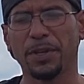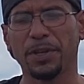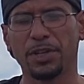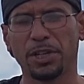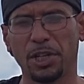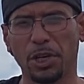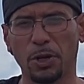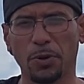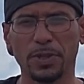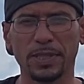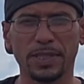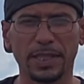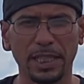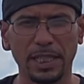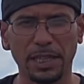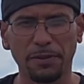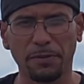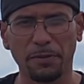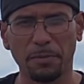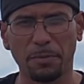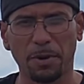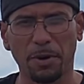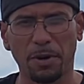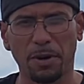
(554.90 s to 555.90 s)
Louis
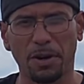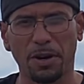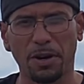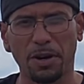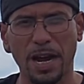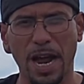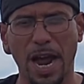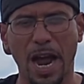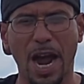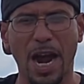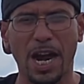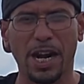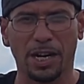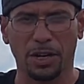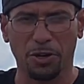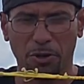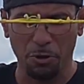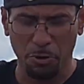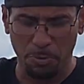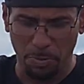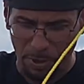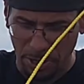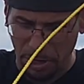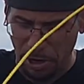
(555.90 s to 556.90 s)
Livermore, Iron
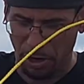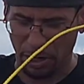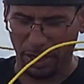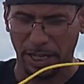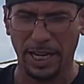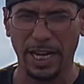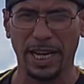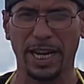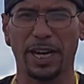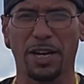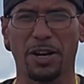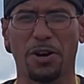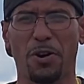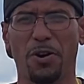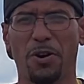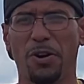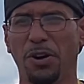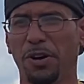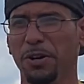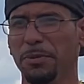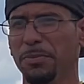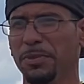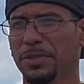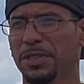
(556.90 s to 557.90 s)
Goop, and Archaic
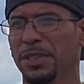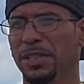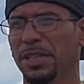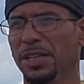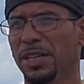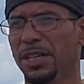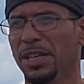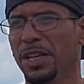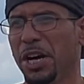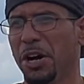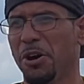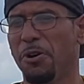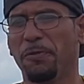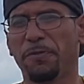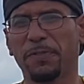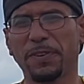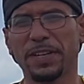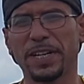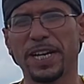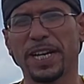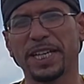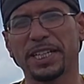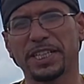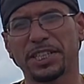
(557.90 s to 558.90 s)
Arms. Hopefully
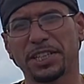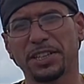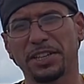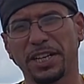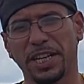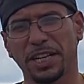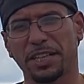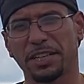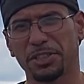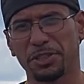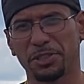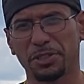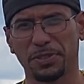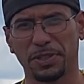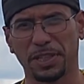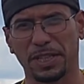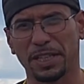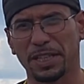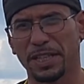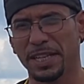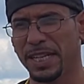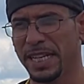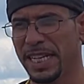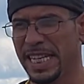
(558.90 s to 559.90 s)
next year they're gonna do a
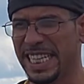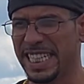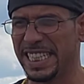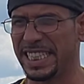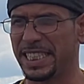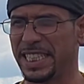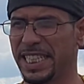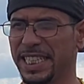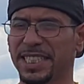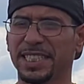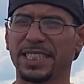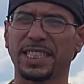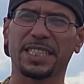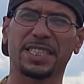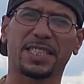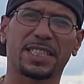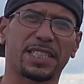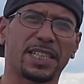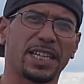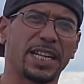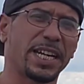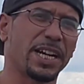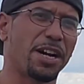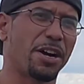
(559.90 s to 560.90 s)
distance
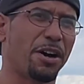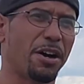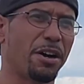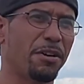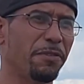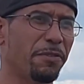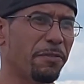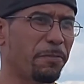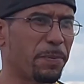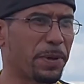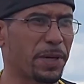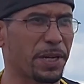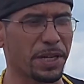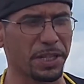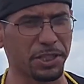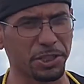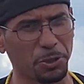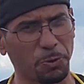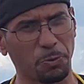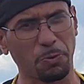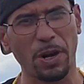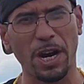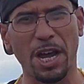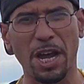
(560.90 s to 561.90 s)
swing off because
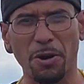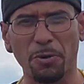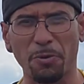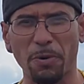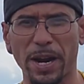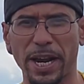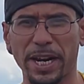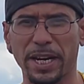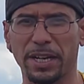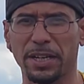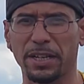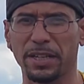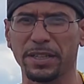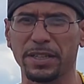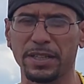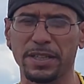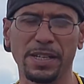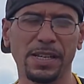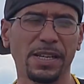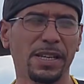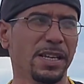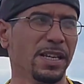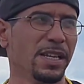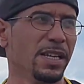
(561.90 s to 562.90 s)
the world record
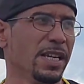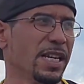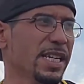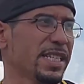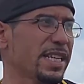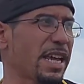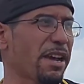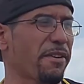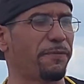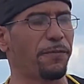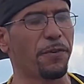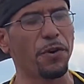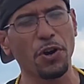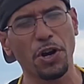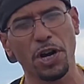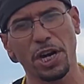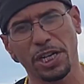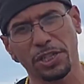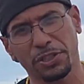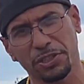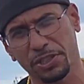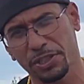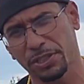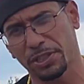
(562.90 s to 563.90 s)
is like
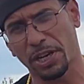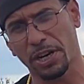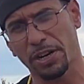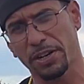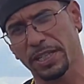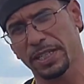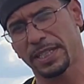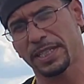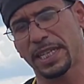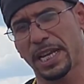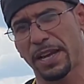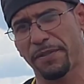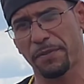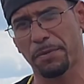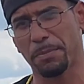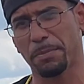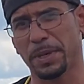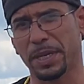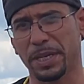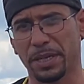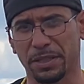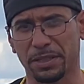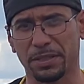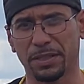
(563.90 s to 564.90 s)
437
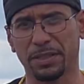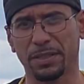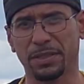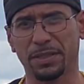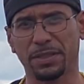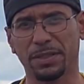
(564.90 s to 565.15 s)
meters.